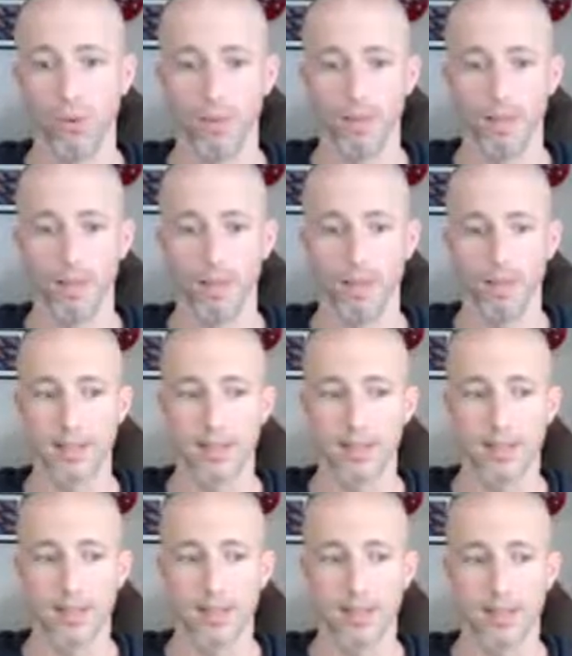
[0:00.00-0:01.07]

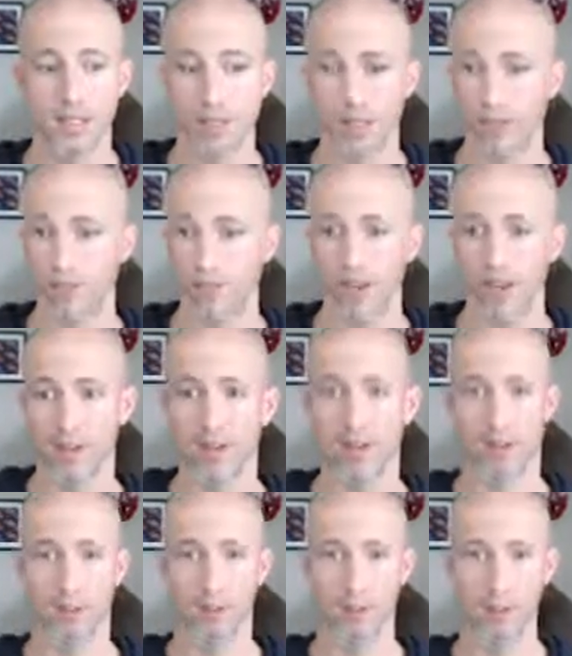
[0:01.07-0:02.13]
is better for
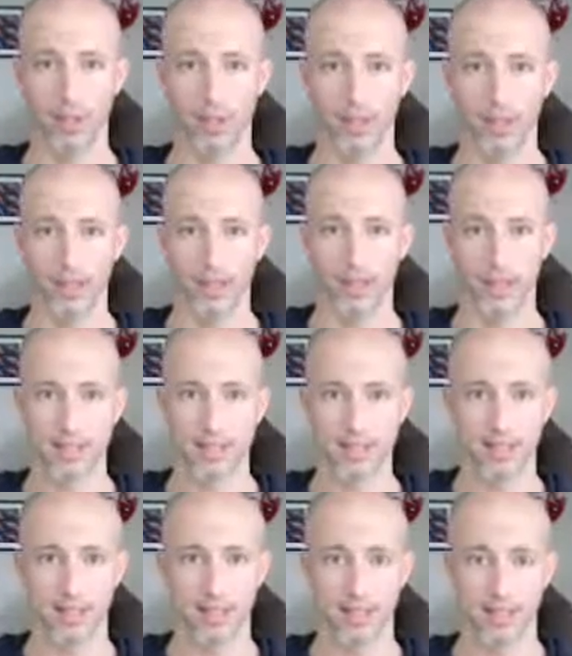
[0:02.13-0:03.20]
everybody, really.
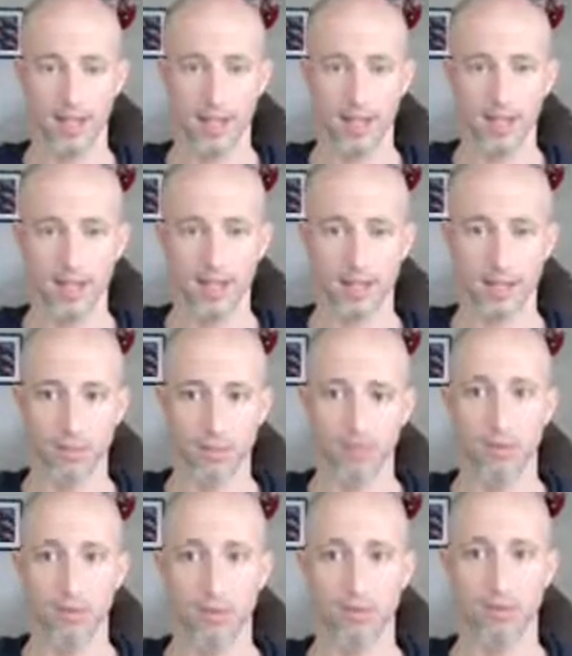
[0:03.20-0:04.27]
As the
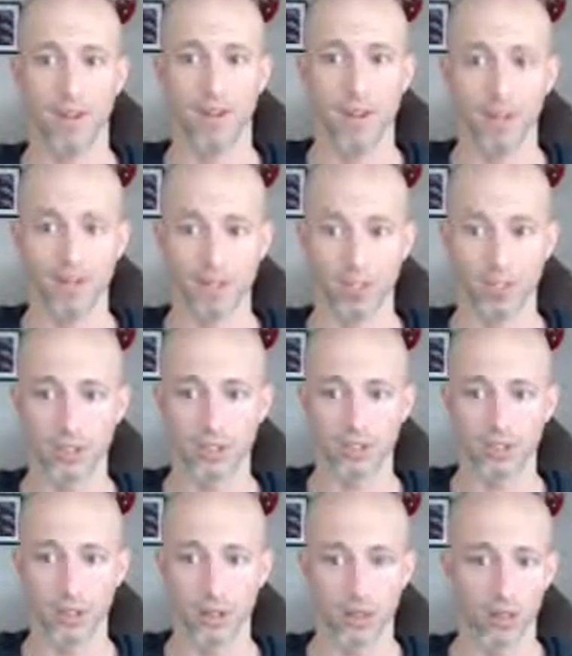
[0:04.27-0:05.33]
person providing
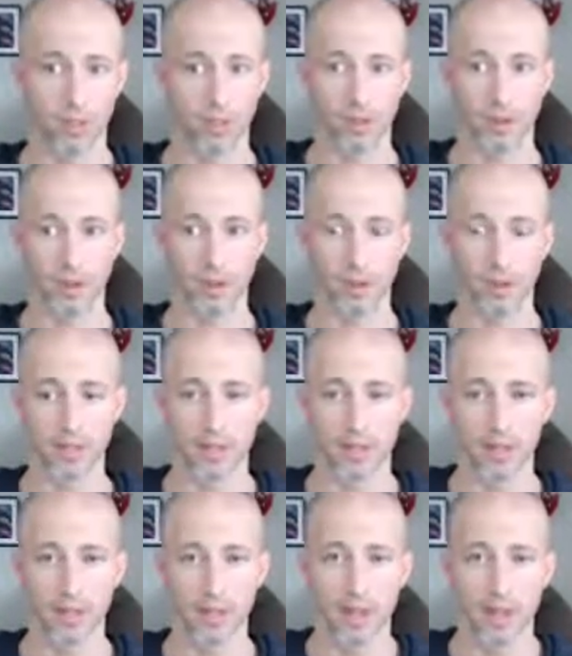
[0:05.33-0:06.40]
service when I worked on cars,
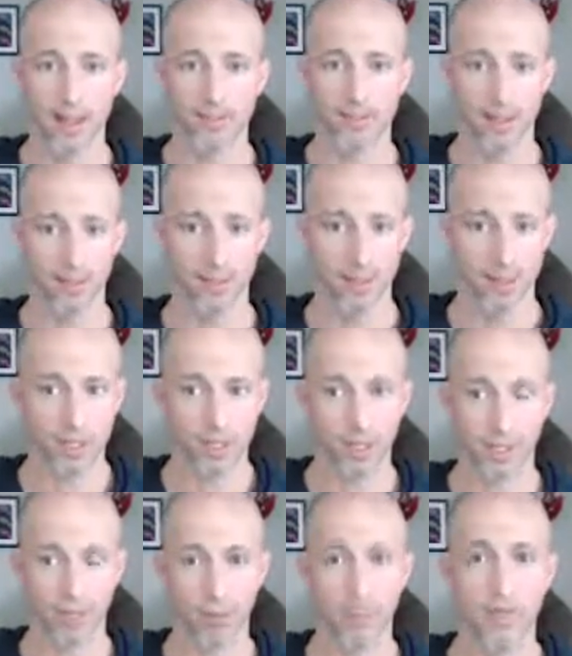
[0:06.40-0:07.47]
if I
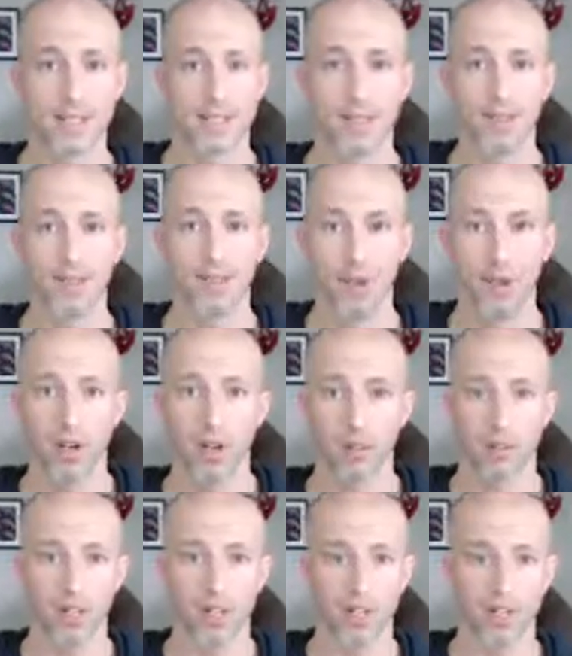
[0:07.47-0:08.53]
specialized in one type of car, it
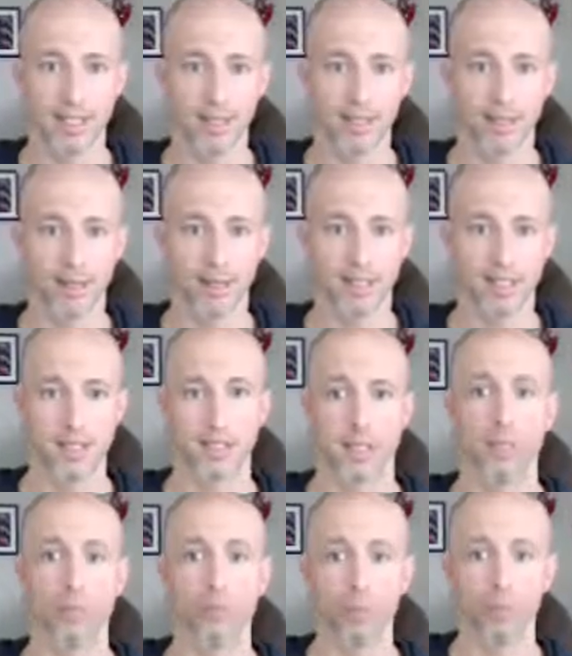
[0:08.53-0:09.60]
was a lot easier for me to
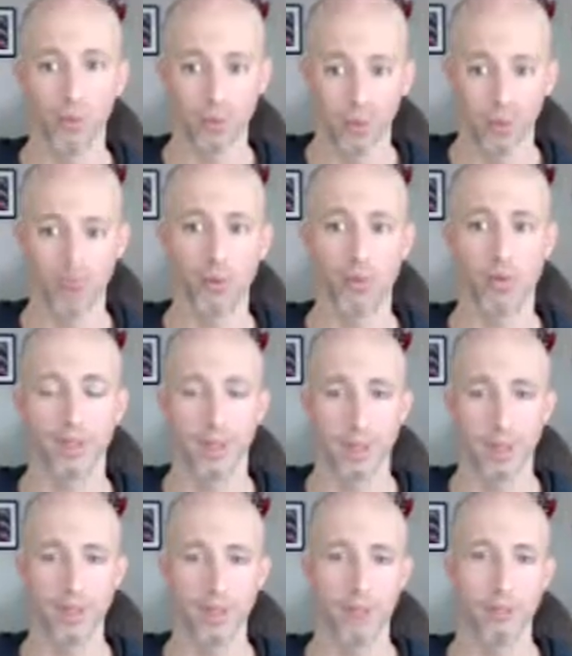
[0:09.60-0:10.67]
get really, really
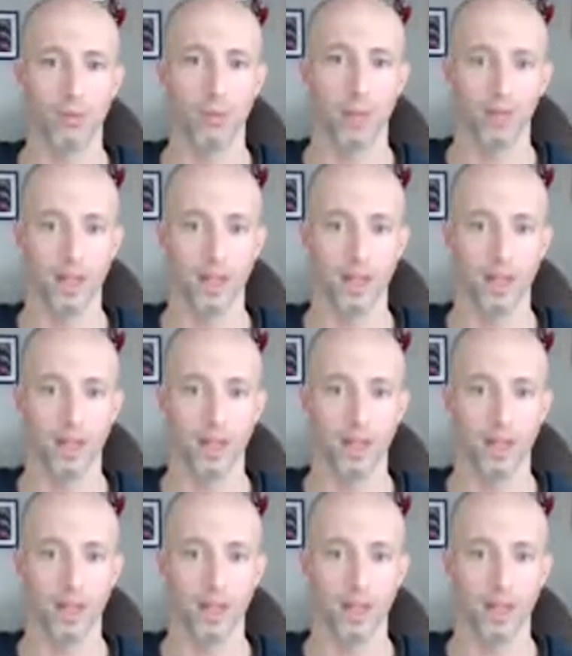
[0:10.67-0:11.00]
knowledgeable